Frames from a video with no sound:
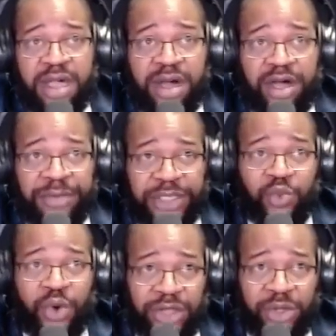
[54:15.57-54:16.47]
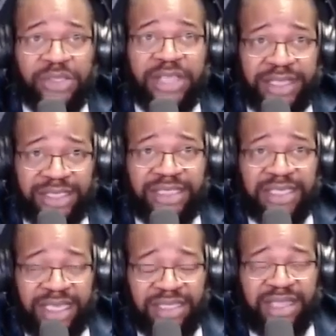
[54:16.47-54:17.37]
is one of those kinds of
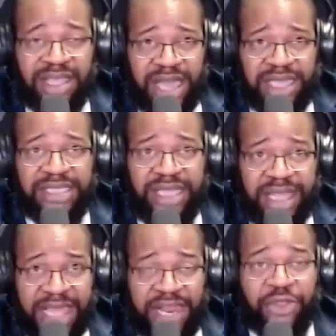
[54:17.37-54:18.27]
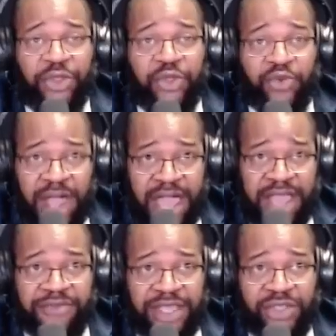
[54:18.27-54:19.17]
cities, the kind of city that had a
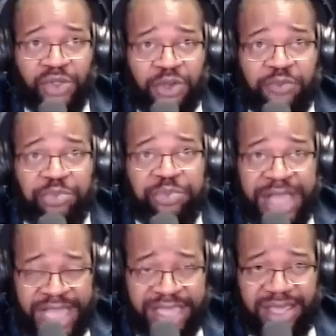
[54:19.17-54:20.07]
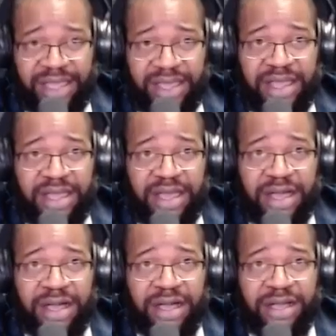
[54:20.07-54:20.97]
thriving sort of black
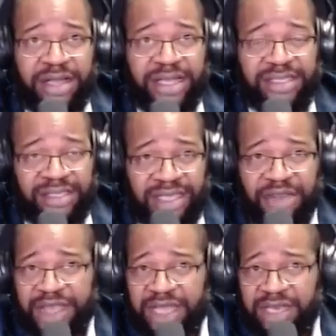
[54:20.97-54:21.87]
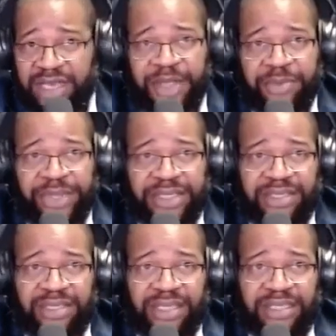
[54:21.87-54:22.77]
a set of economic
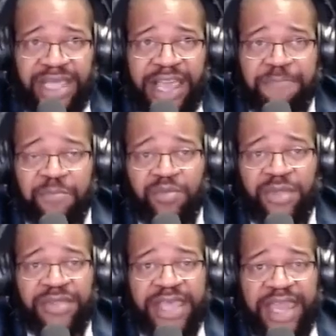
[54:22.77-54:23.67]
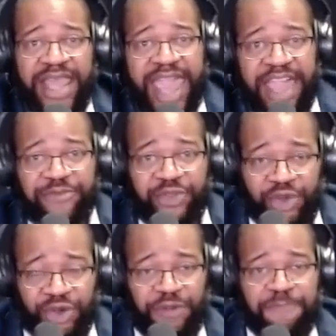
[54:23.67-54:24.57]
businesses that after